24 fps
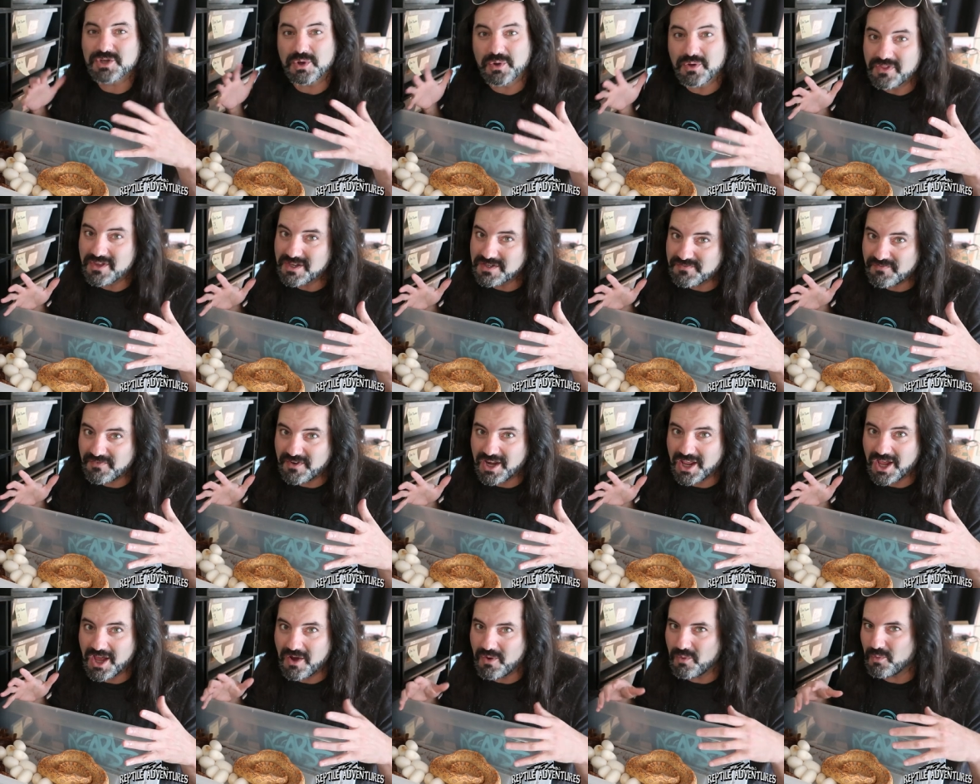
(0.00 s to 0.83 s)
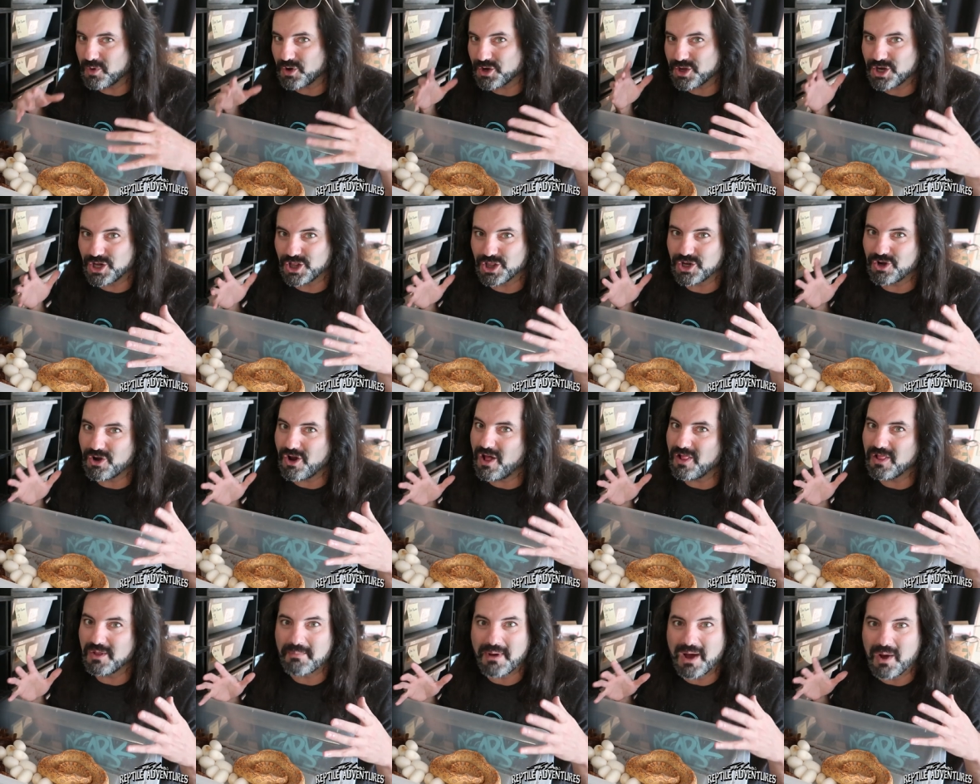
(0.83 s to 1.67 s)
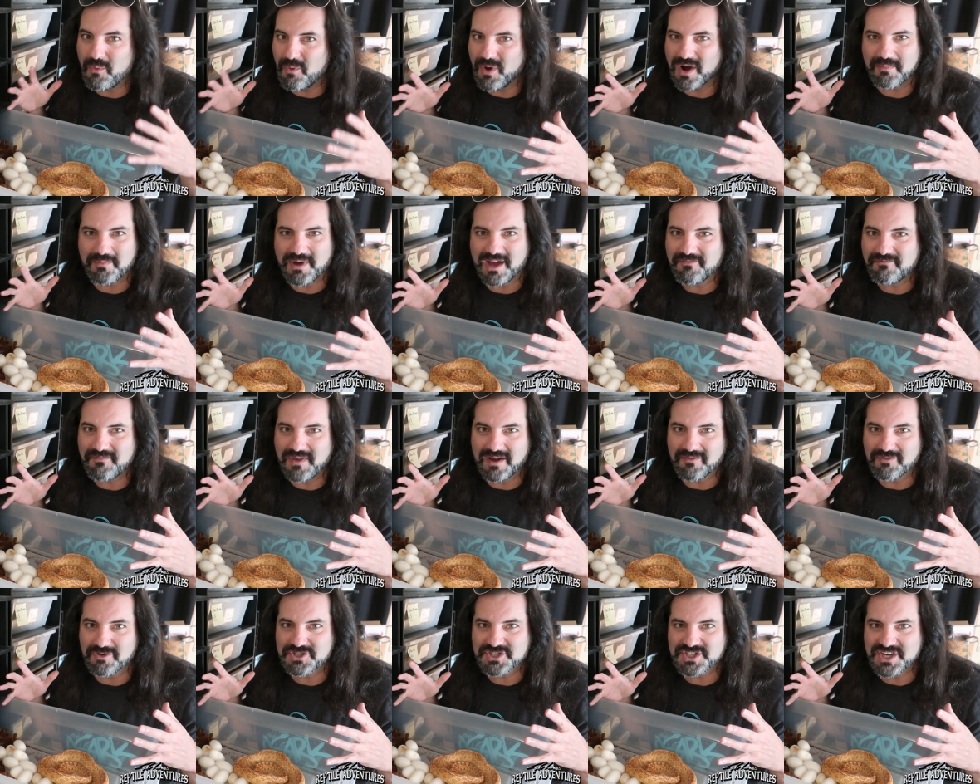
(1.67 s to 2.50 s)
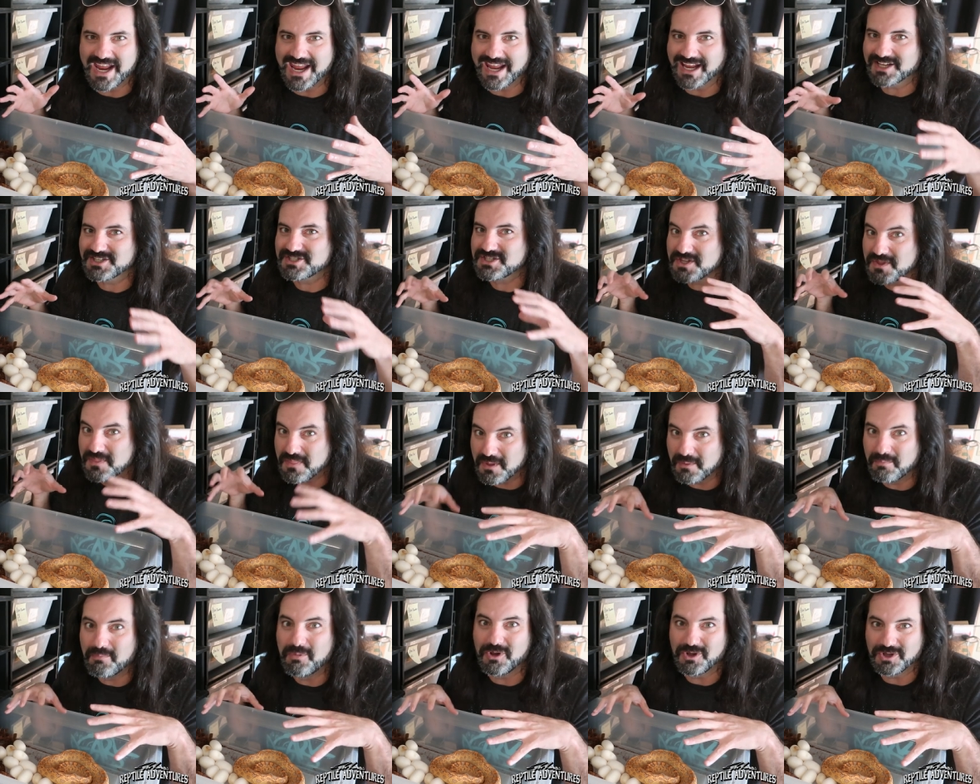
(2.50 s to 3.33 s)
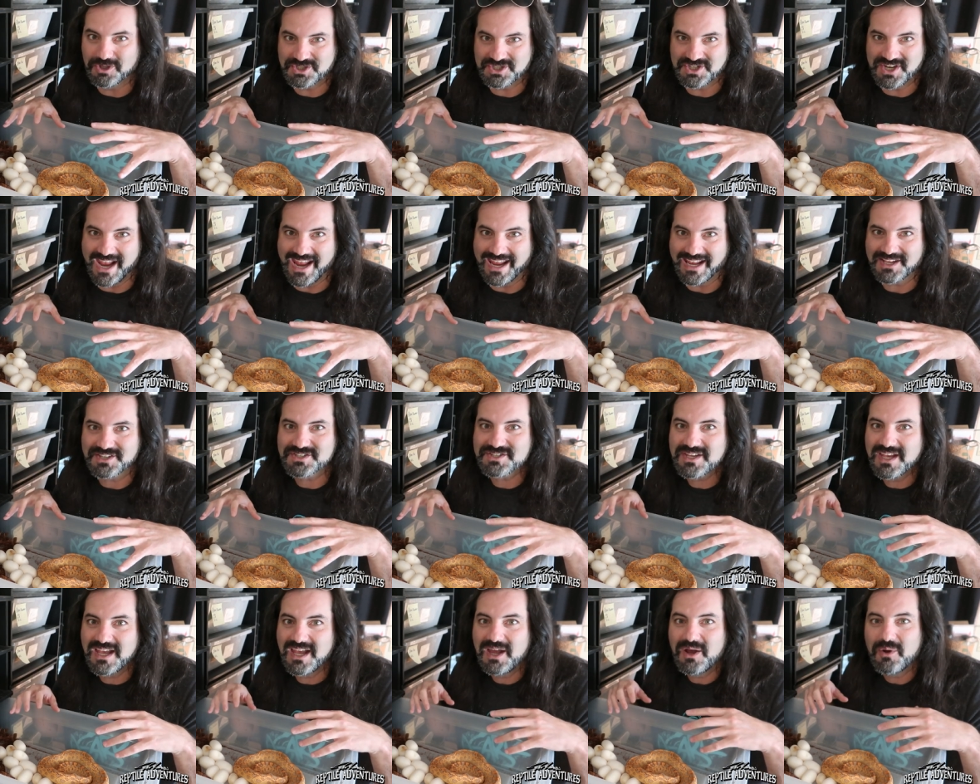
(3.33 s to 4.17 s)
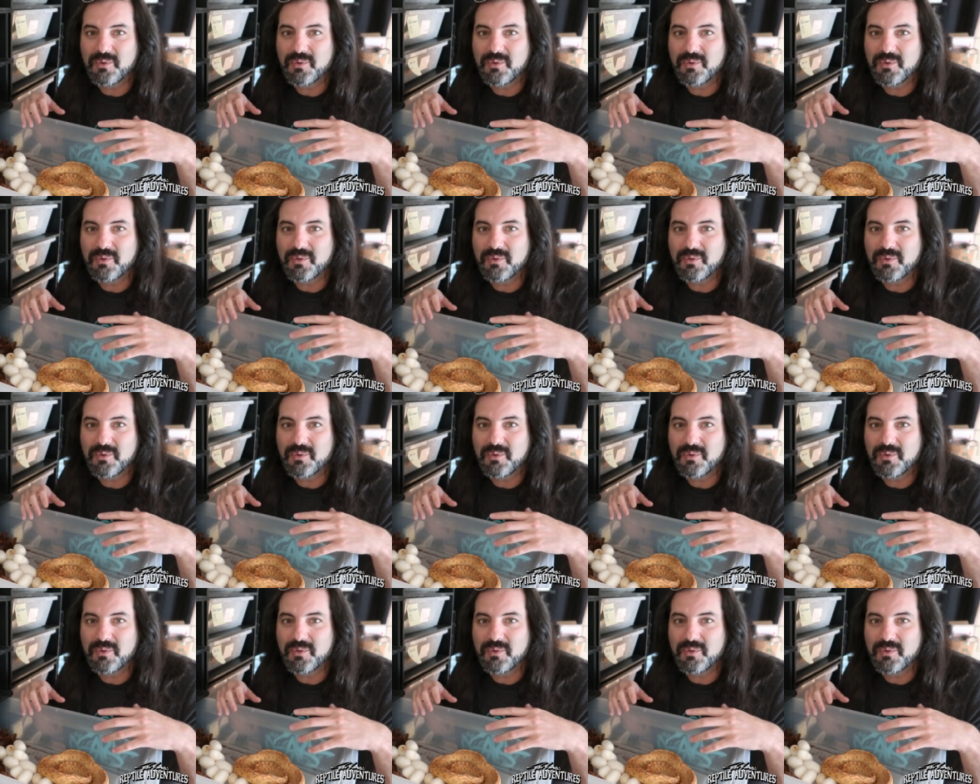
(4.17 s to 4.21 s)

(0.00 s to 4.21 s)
So in this video, we're gonna learn all about one of my favorite snakes, the bull snakes.